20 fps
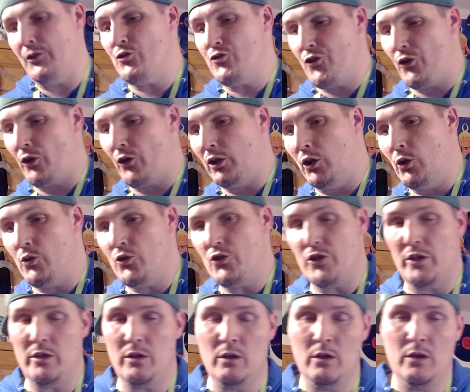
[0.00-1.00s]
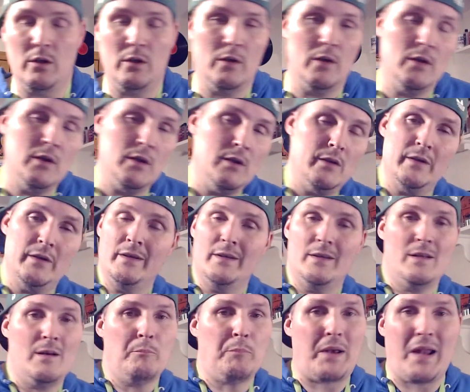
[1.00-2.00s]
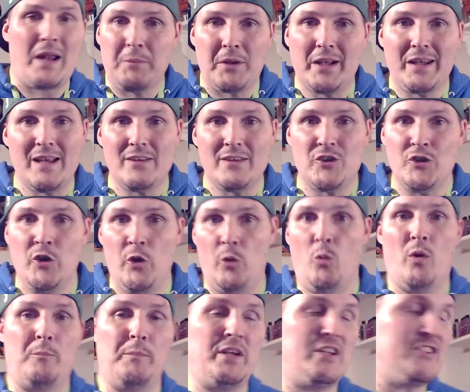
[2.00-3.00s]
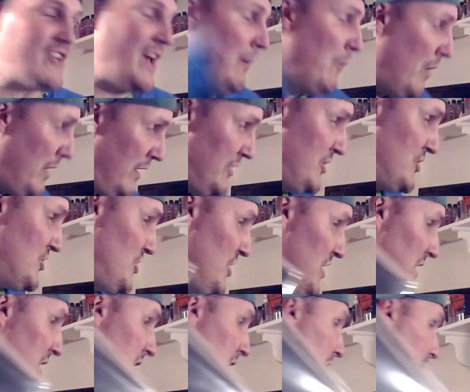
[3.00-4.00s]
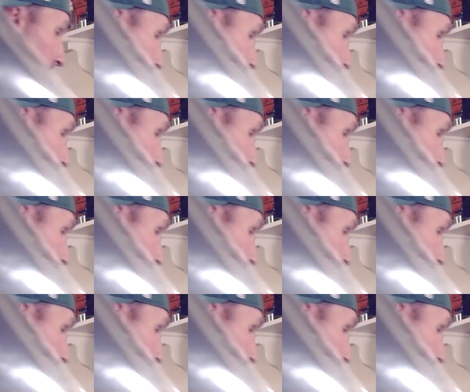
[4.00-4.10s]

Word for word: Use Your Illusion. But I'm going to get the new one because I wanted to see